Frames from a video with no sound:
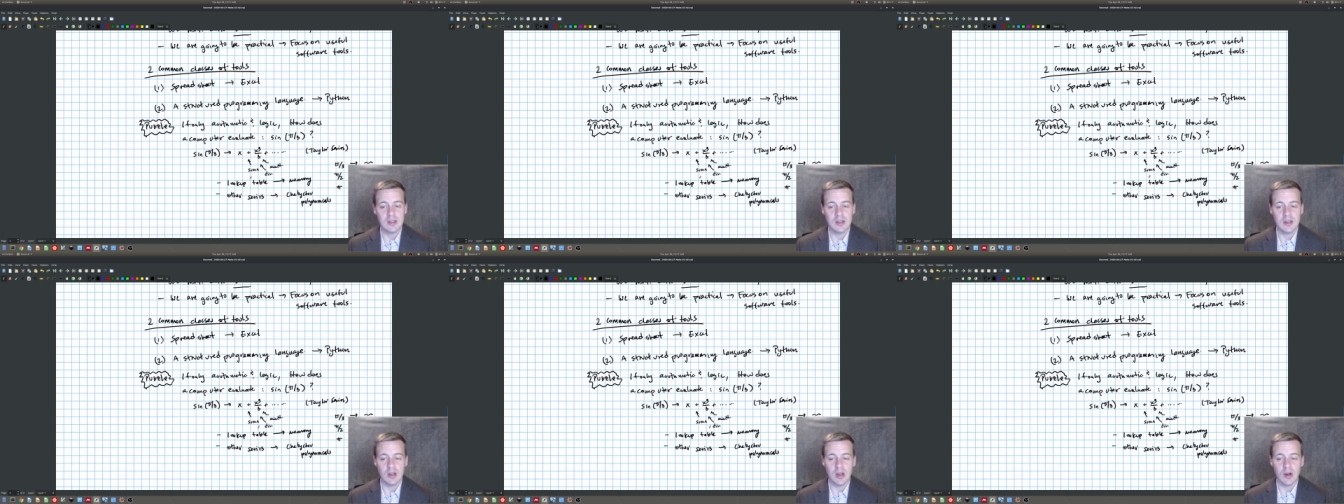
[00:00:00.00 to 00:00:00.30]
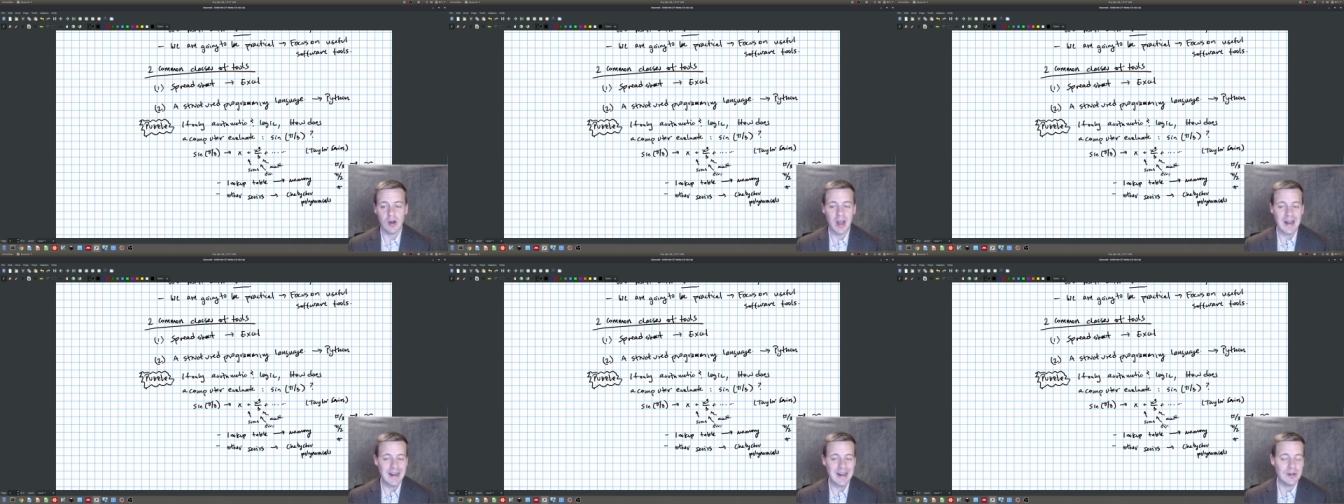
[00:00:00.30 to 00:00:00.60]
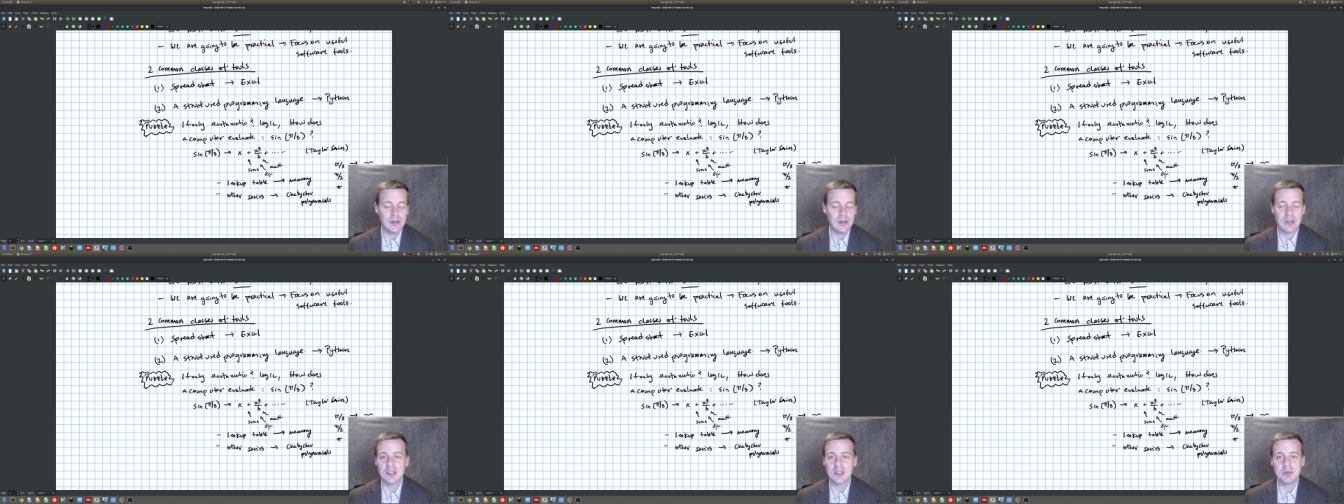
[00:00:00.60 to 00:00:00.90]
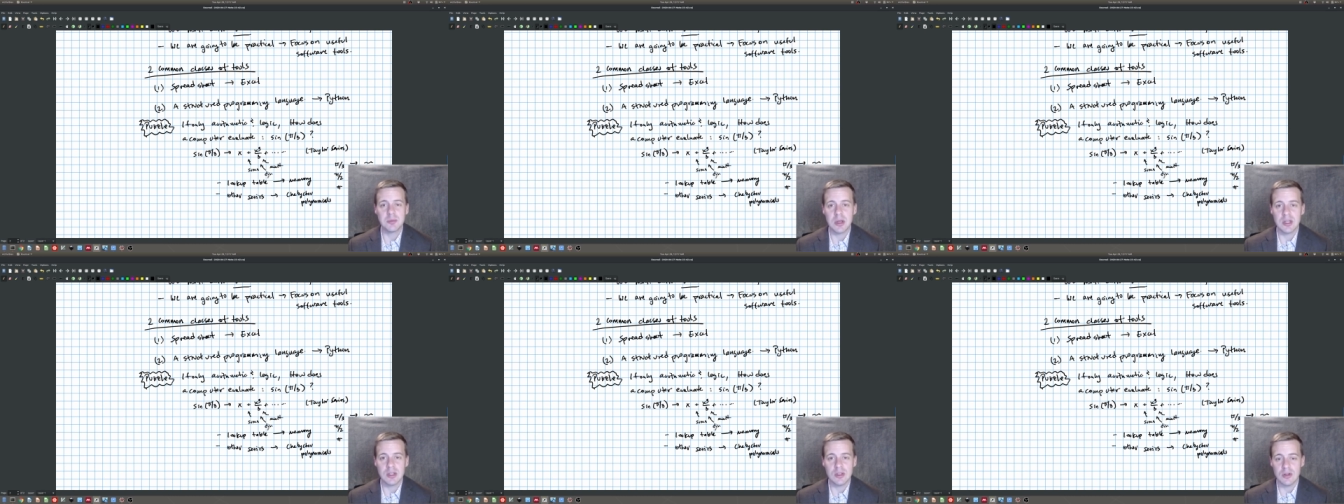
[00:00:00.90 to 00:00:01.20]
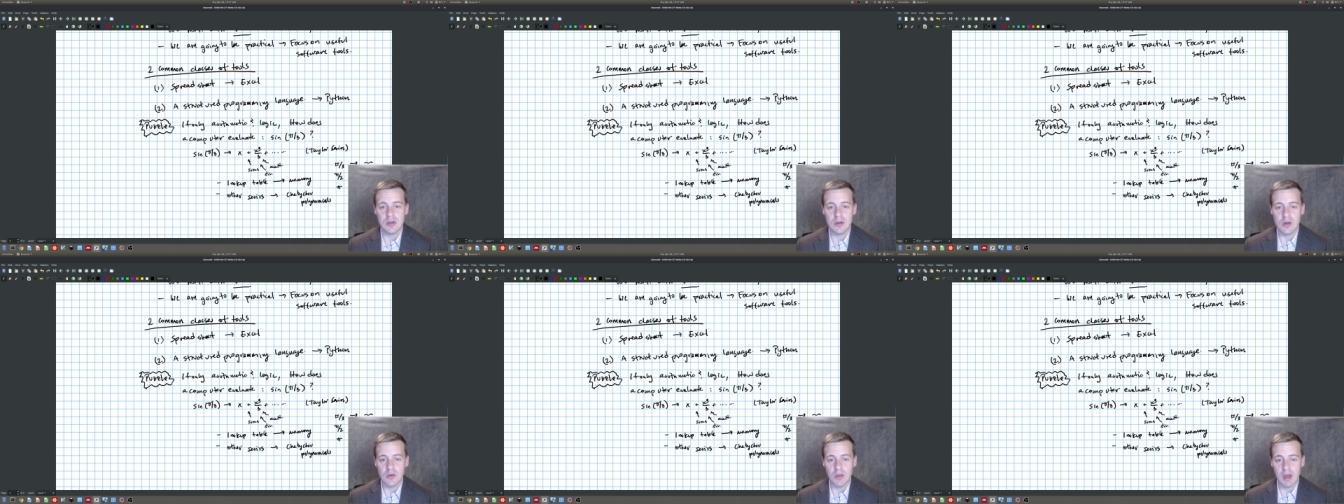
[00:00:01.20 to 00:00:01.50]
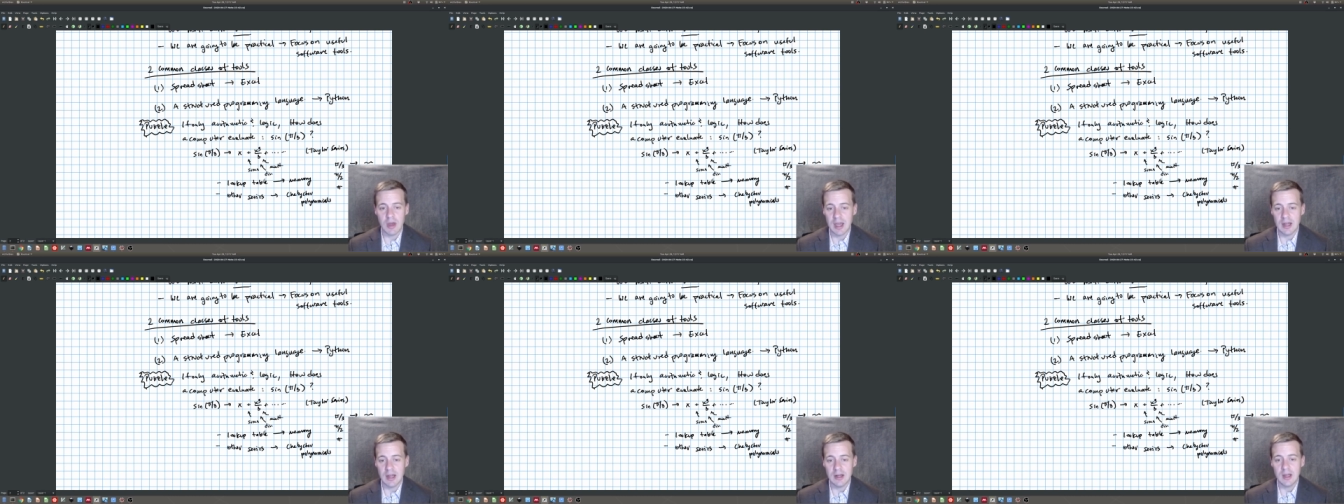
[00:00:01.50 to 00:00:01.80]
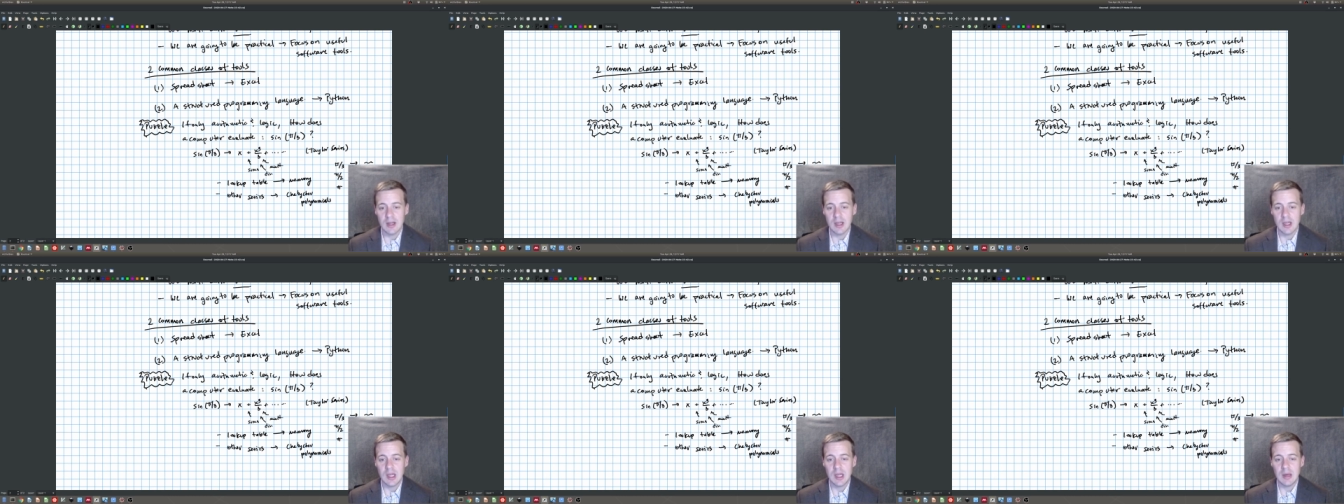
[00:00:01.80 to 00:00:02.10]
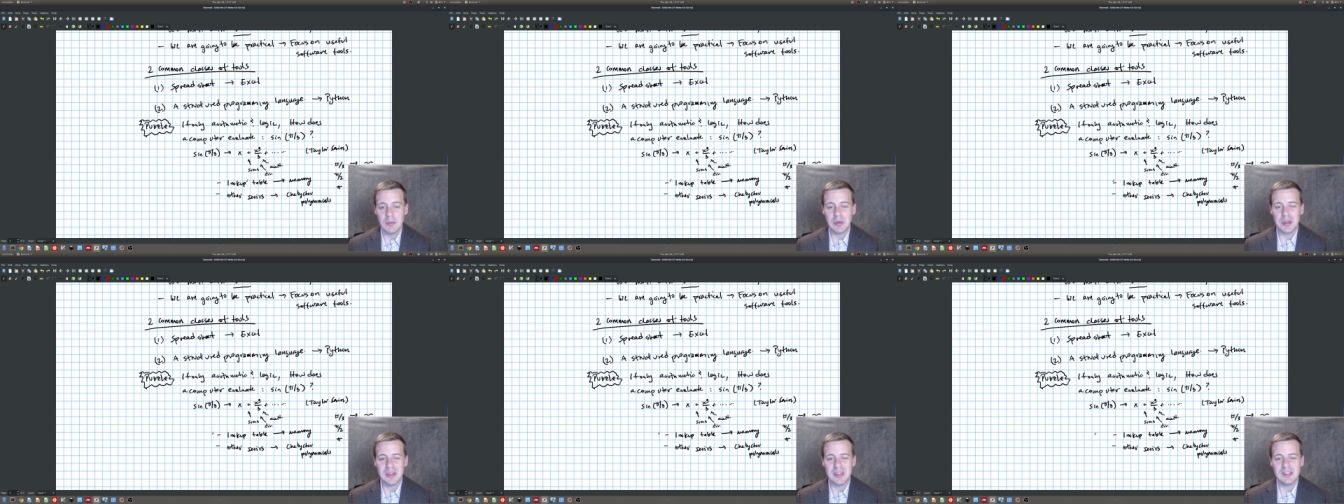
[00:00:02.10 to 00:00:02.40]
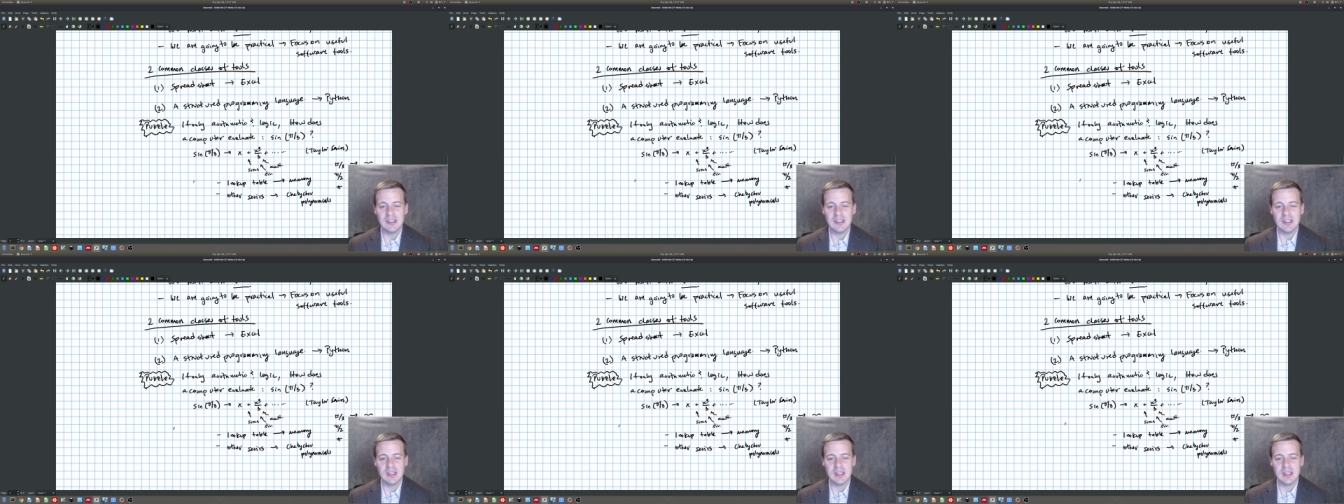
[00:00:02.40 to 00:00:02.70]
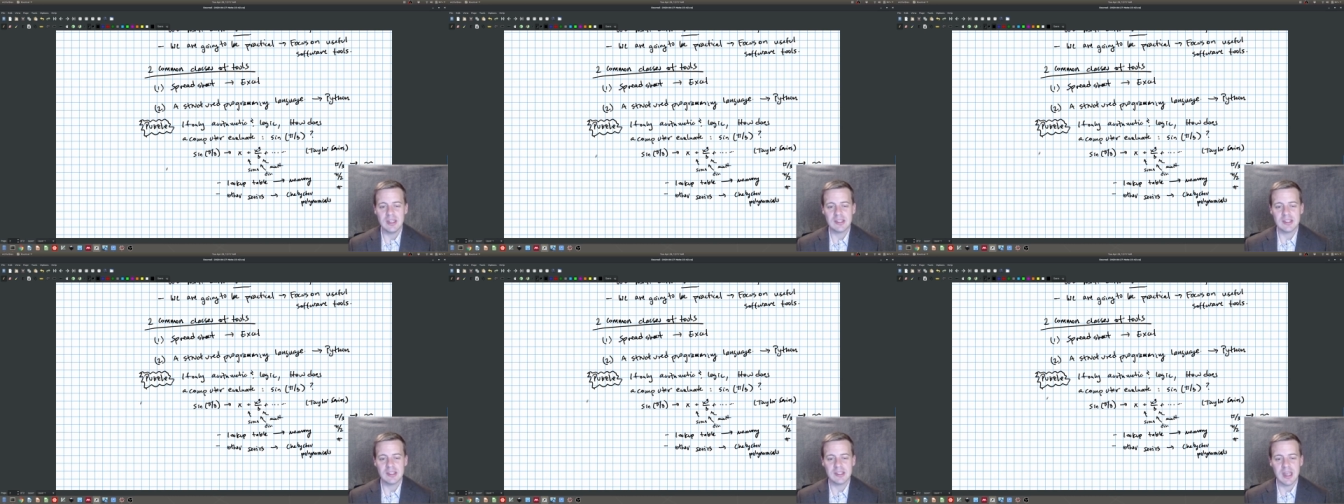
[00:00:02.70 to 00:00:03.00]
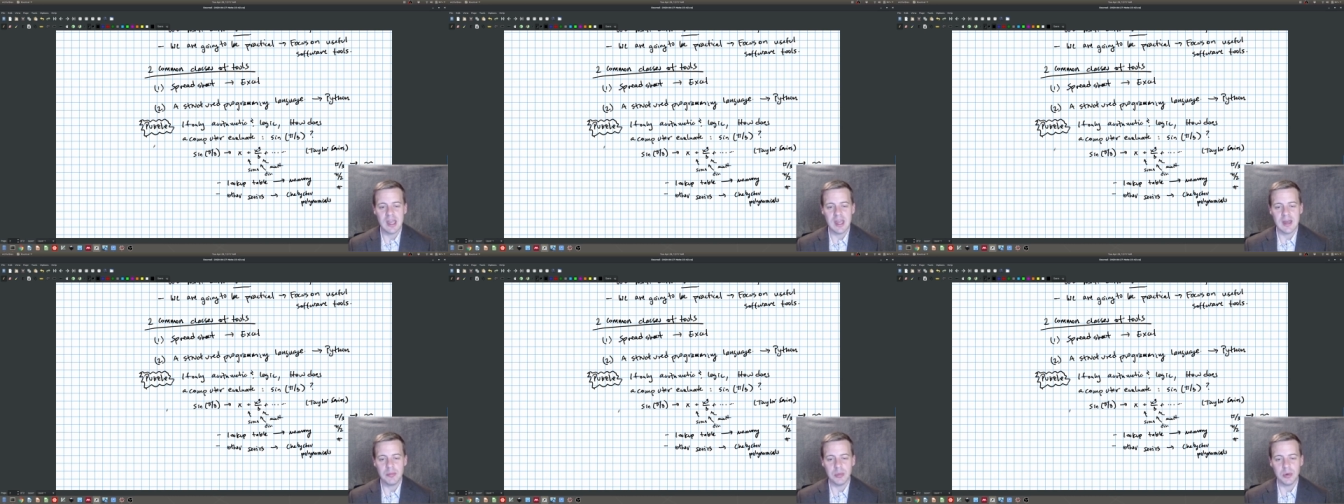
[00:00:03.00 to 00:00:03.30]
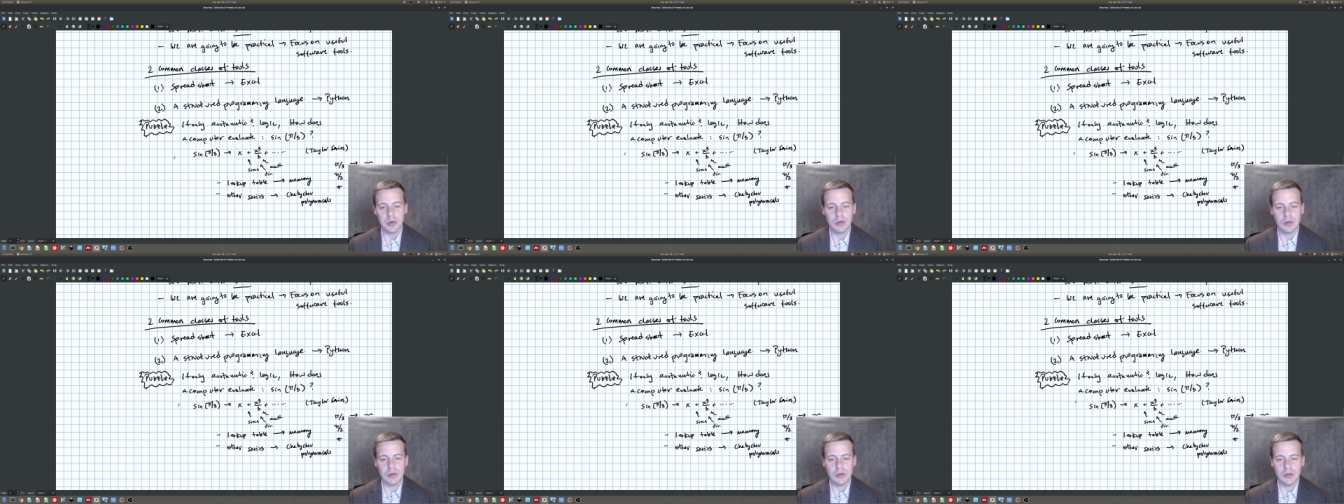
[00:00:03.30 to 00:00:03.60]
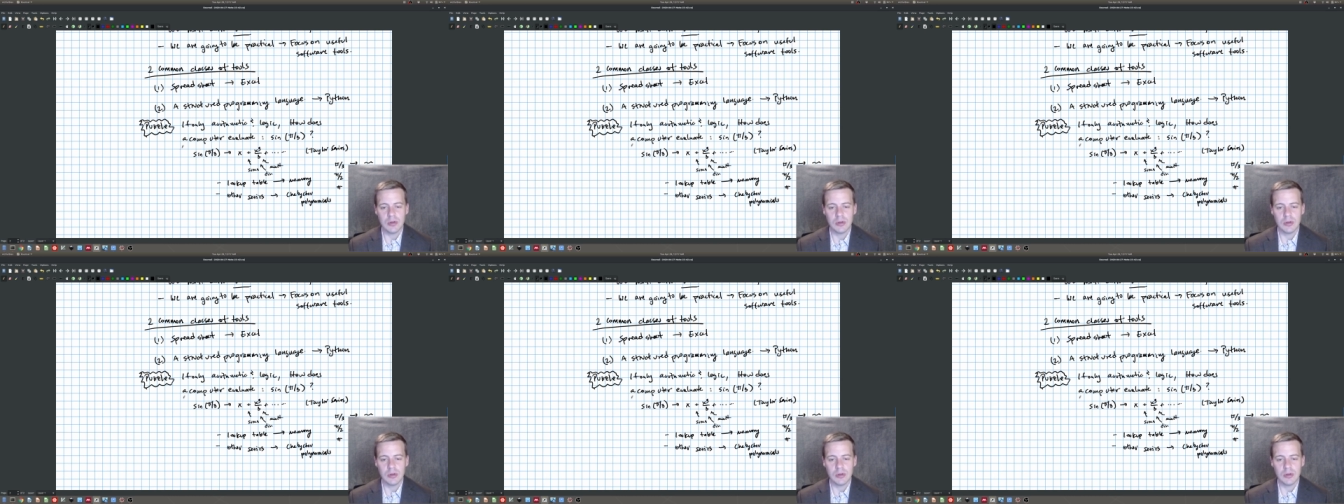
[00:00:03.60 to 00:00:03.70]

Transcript: All right, I don't expect you to know that, but this is an example.